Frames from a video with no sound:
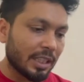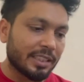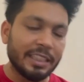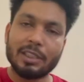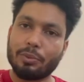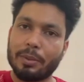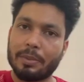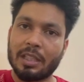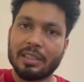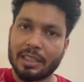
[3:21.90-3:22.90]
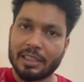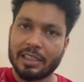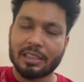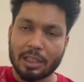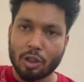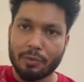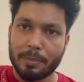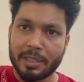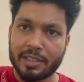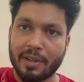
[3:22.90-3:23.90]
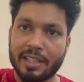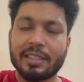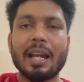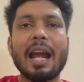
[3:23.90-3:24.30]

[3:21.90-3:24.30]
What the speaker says: seats will the cutoff will be revised.